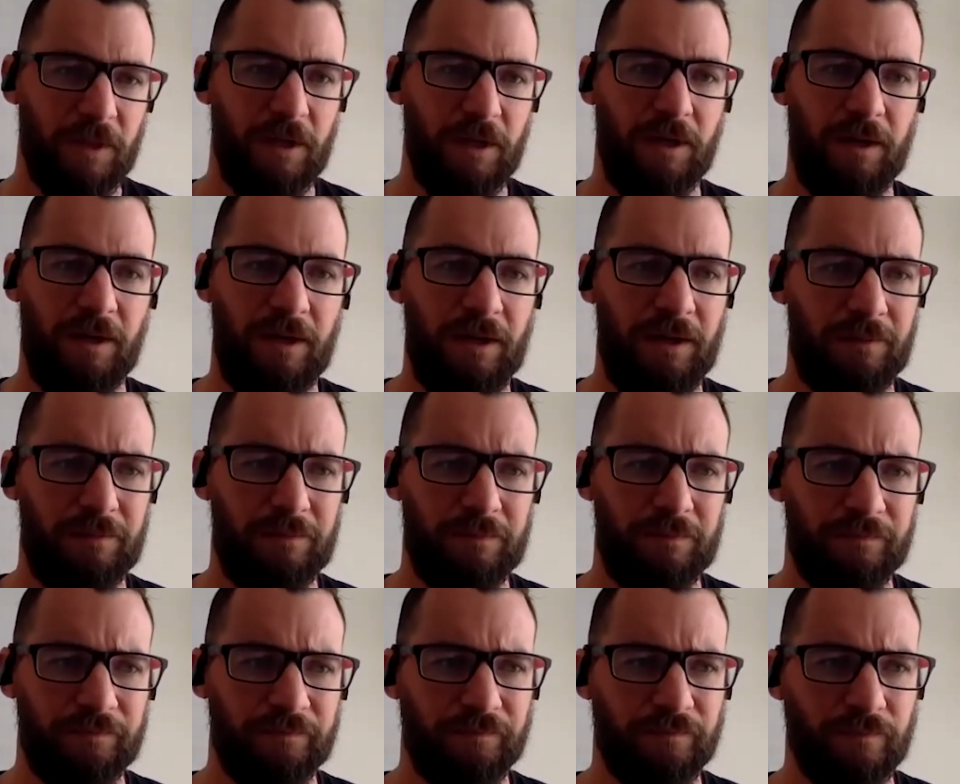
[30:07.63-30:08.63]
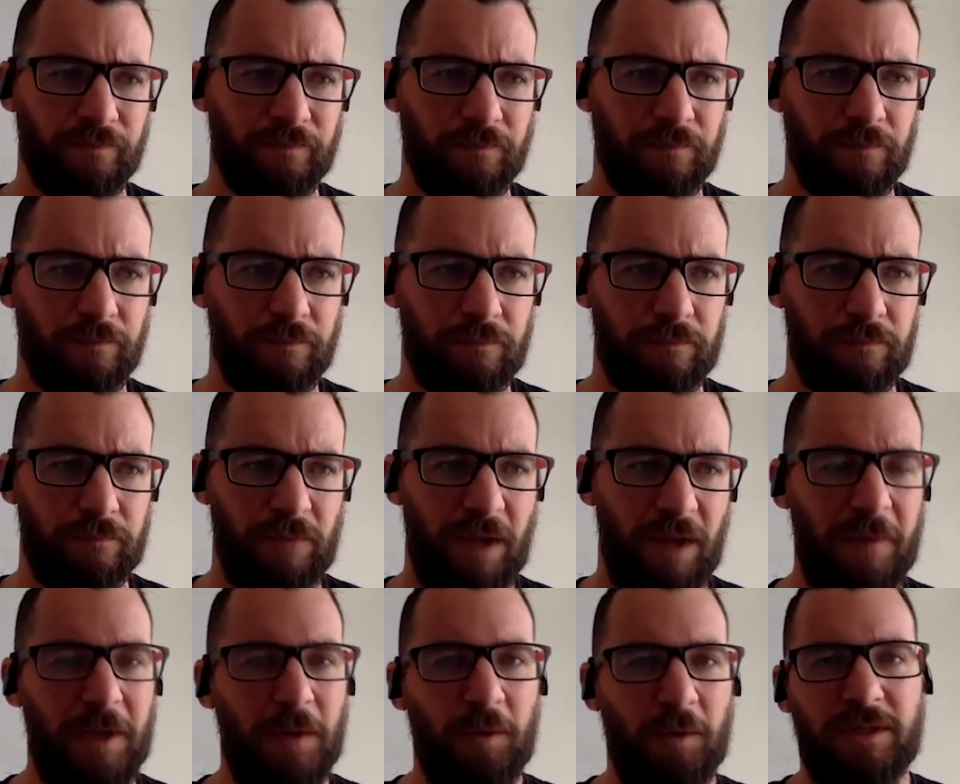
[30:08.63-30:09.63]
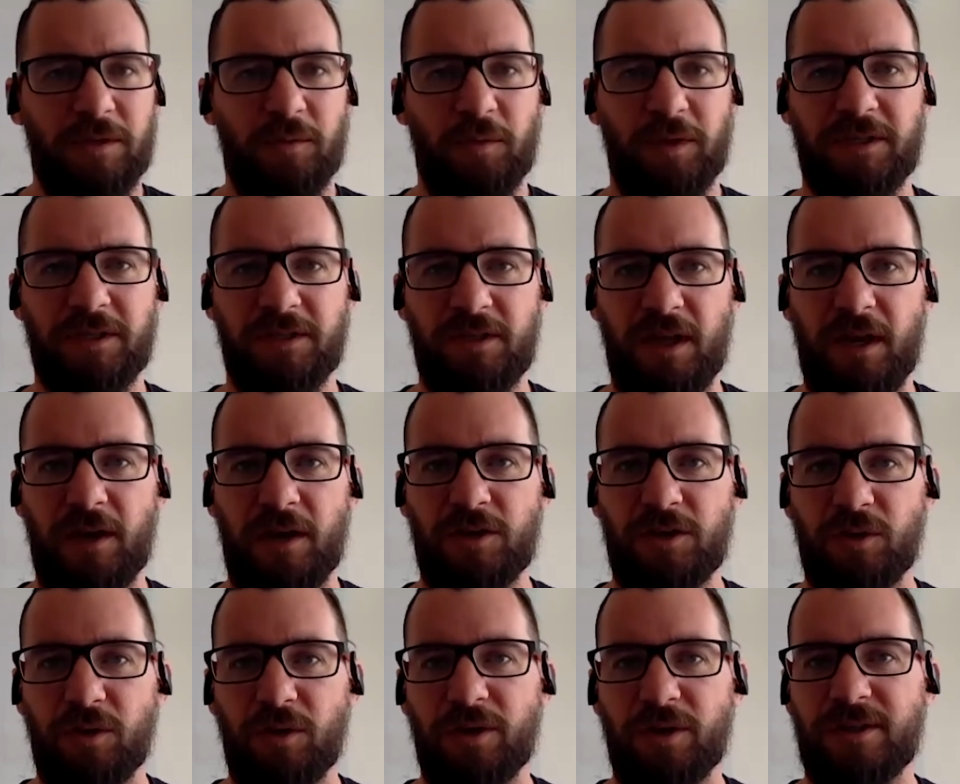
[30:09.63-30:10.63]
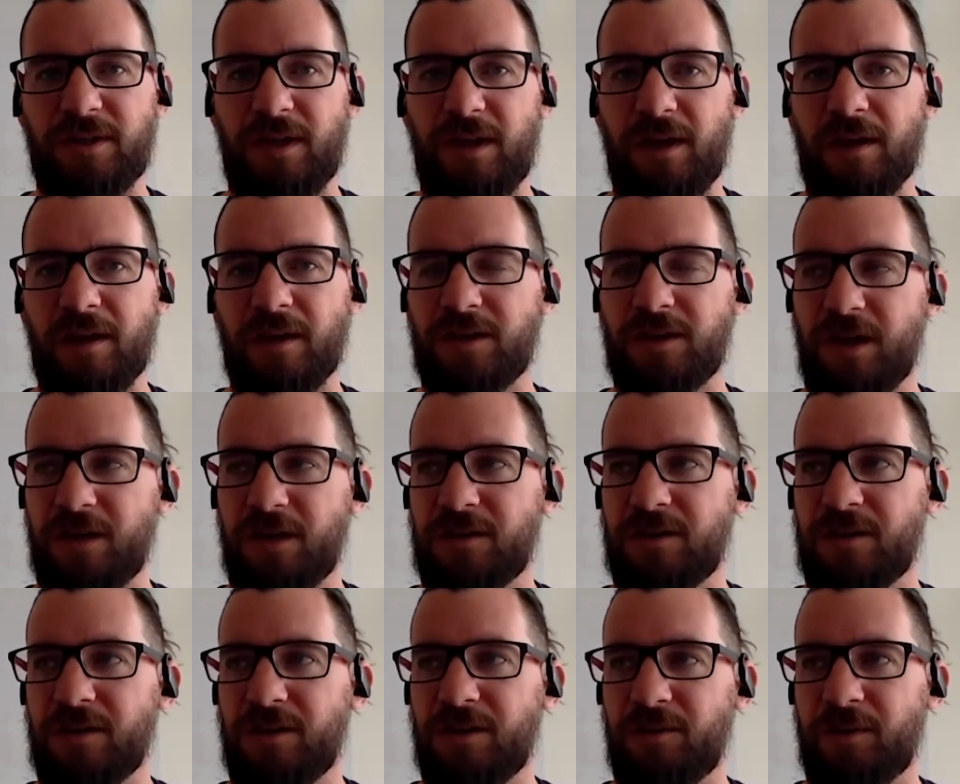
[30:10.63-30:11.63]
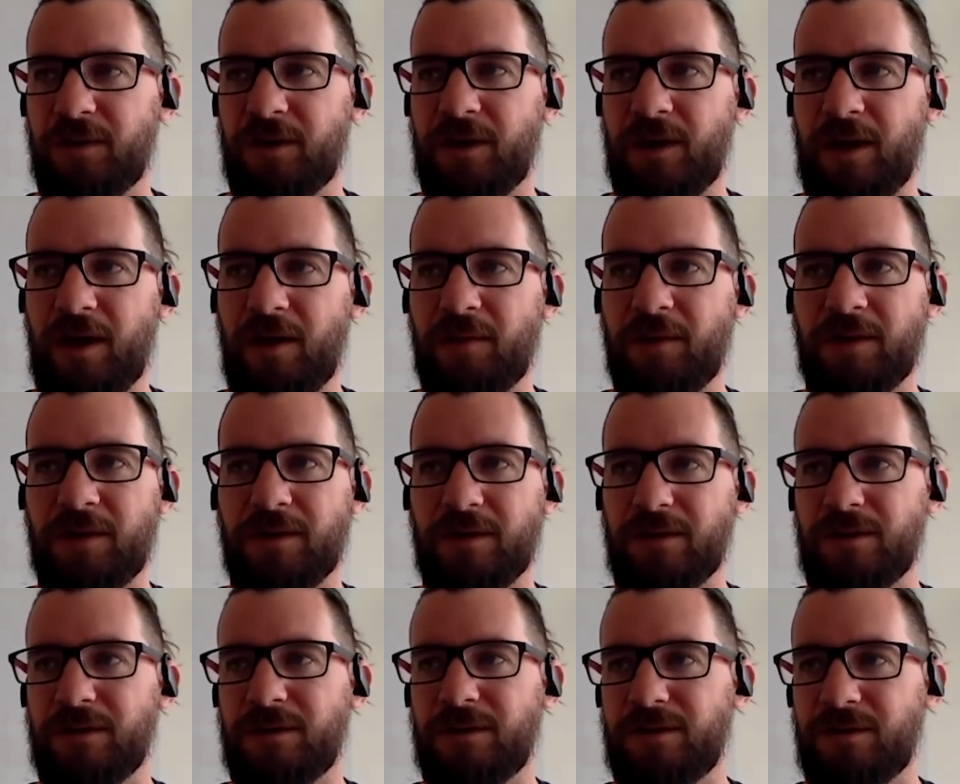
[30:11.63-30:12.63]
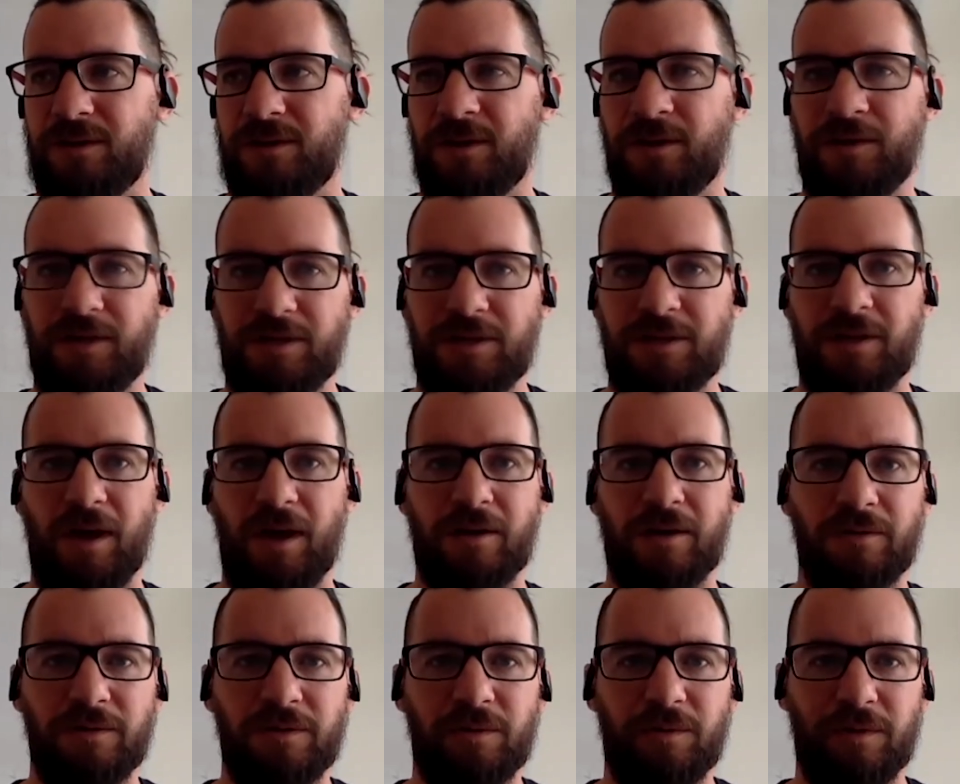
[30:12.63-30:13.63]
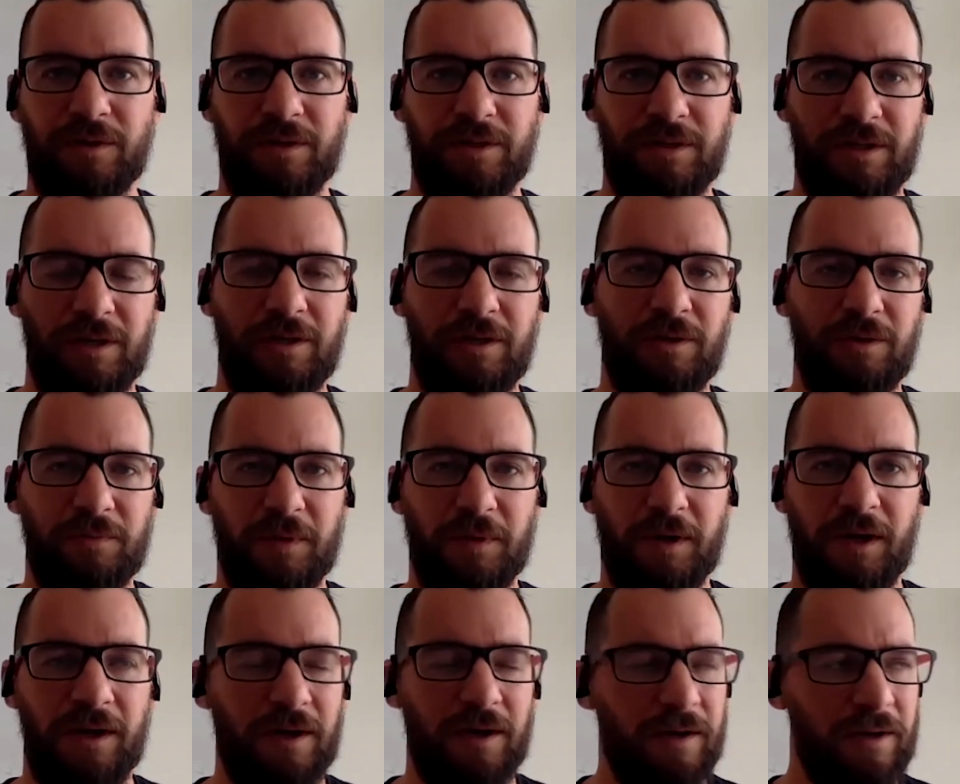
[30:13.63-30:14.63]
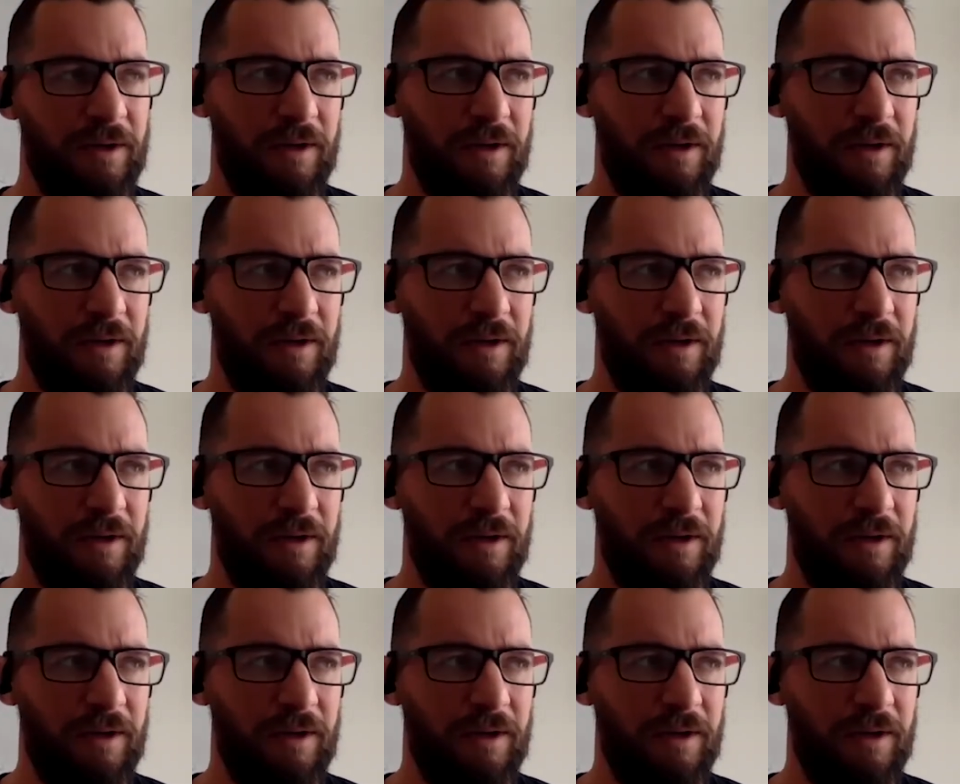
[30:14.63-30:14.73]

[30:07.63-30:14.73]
um, I mean, we're, we're sort of seeing it change a little bit now because you know these cycles will continue. But